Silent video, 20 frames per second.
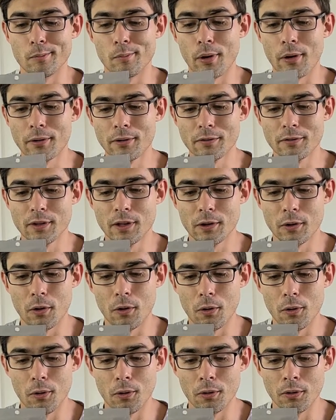part of their
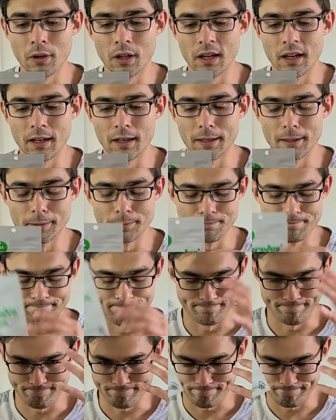whole
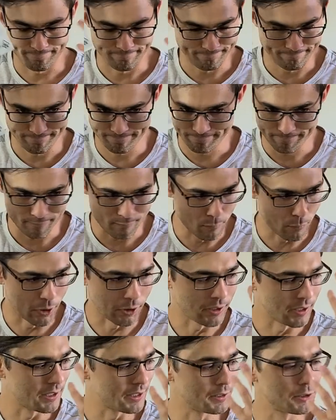
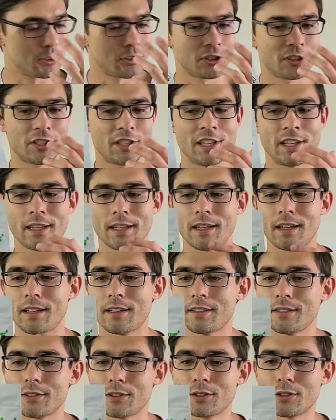marketing
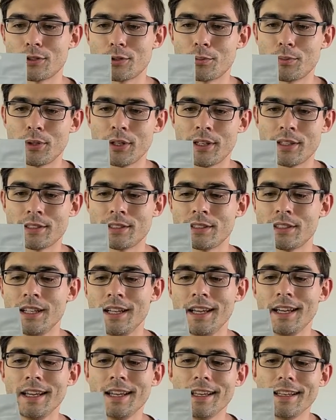shtick, Surplus,
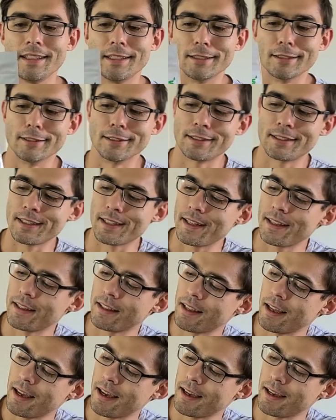is
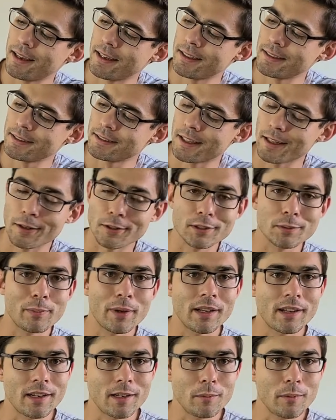They don't
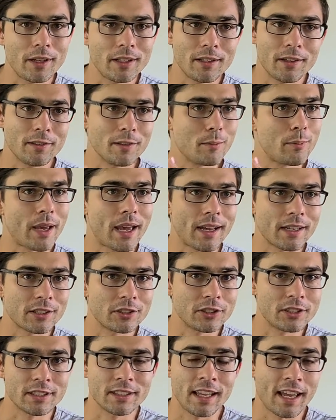spend any money on the
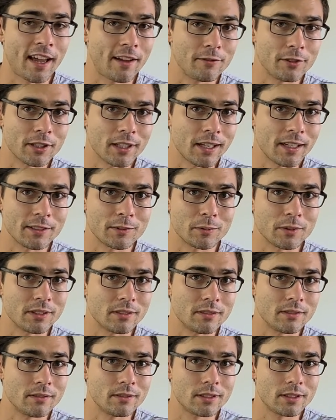packaging, the
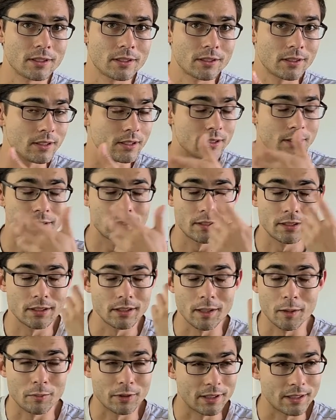advertisements, the celebrity